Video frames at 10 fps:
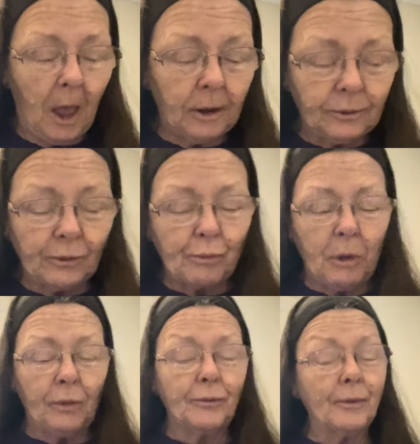It just
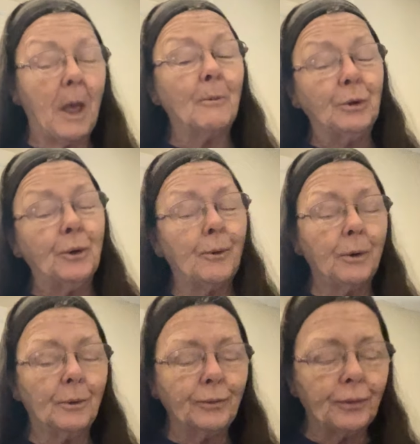means that that
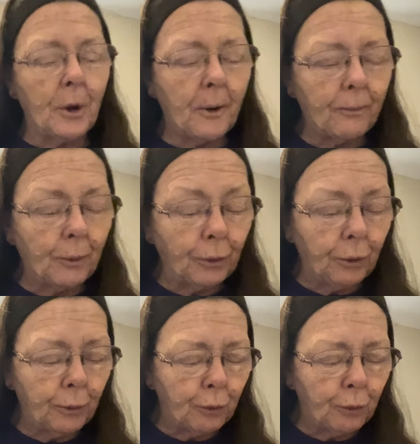material's there for you